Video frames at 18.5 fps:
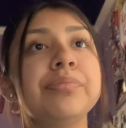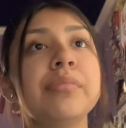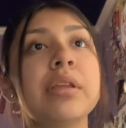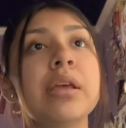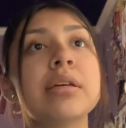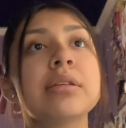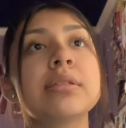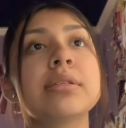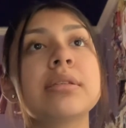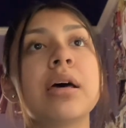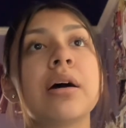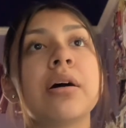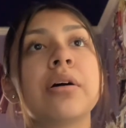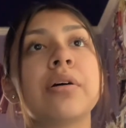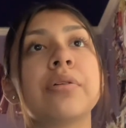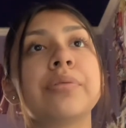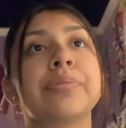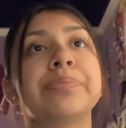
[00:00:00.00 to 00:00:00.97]

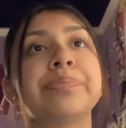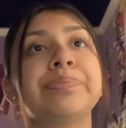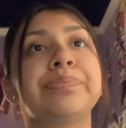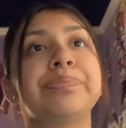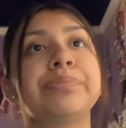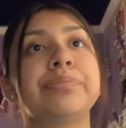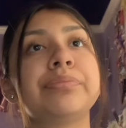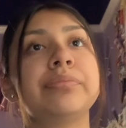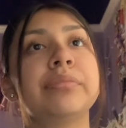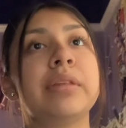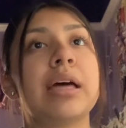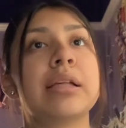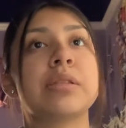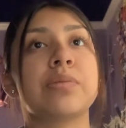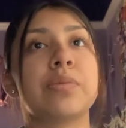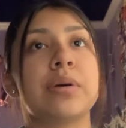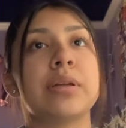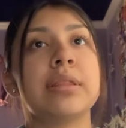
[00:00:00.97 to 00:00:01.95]
So
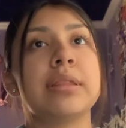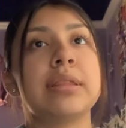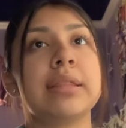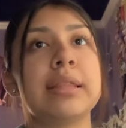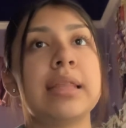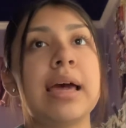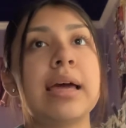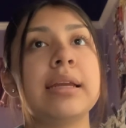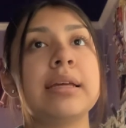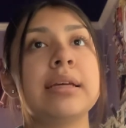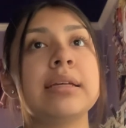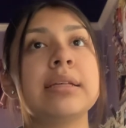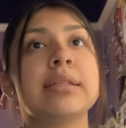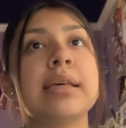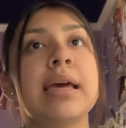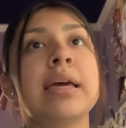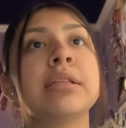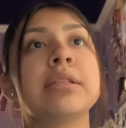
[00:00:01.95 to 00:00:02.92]
that's what that
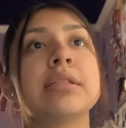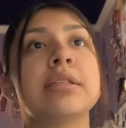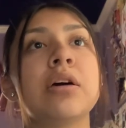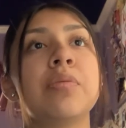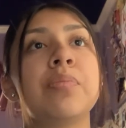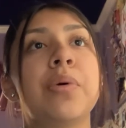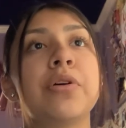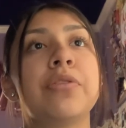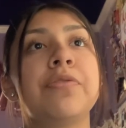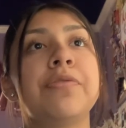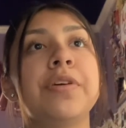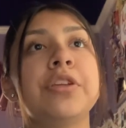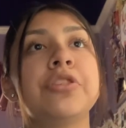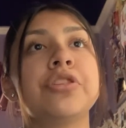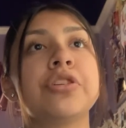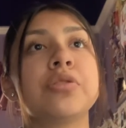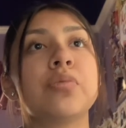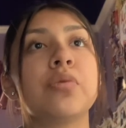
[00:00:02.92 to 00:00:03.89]
is. And so both
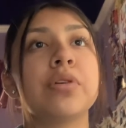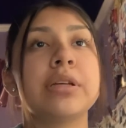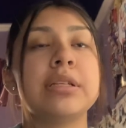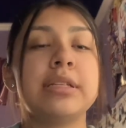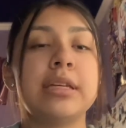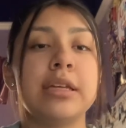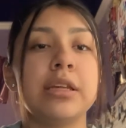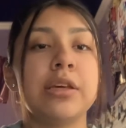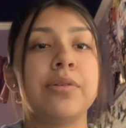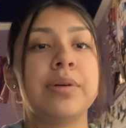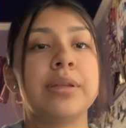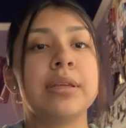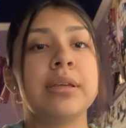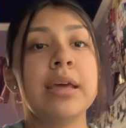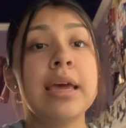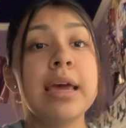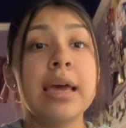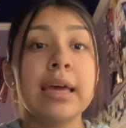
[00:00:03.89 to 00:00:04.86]
features will continue
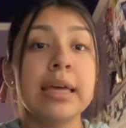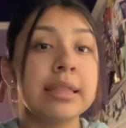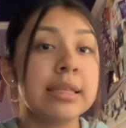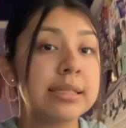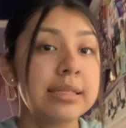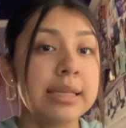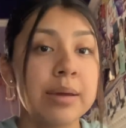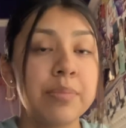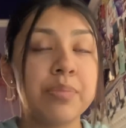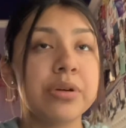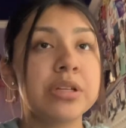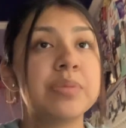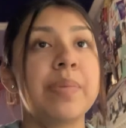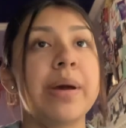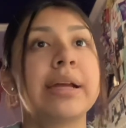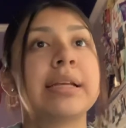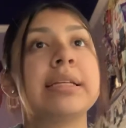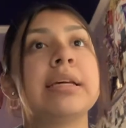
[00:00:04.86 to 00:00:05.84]
in the same
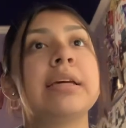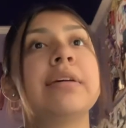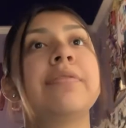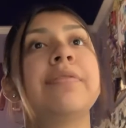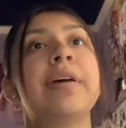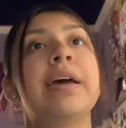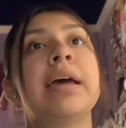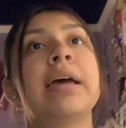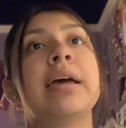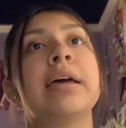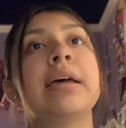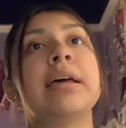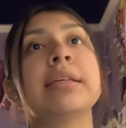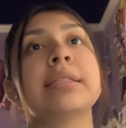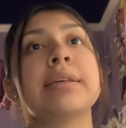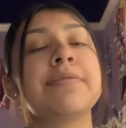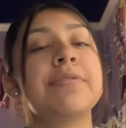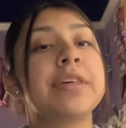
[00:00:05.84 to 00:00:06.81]
perspective
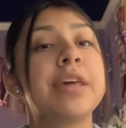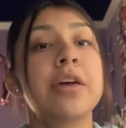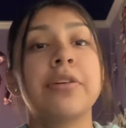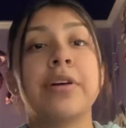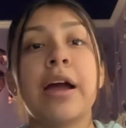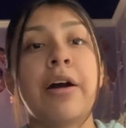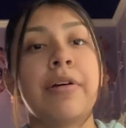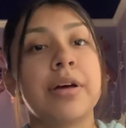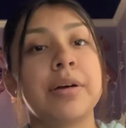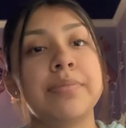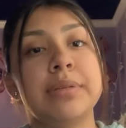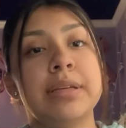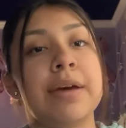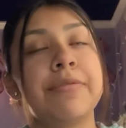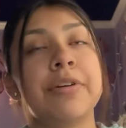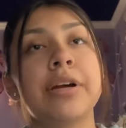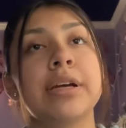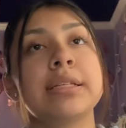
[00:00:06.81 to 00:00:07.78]
as if the other outcome
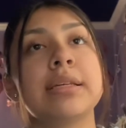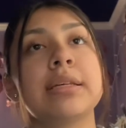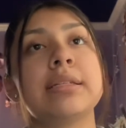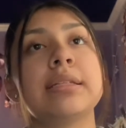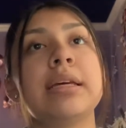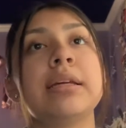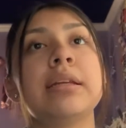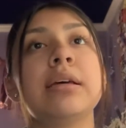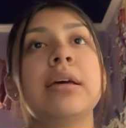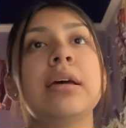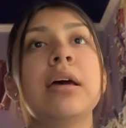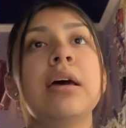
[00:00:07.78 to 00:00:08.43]
never existed.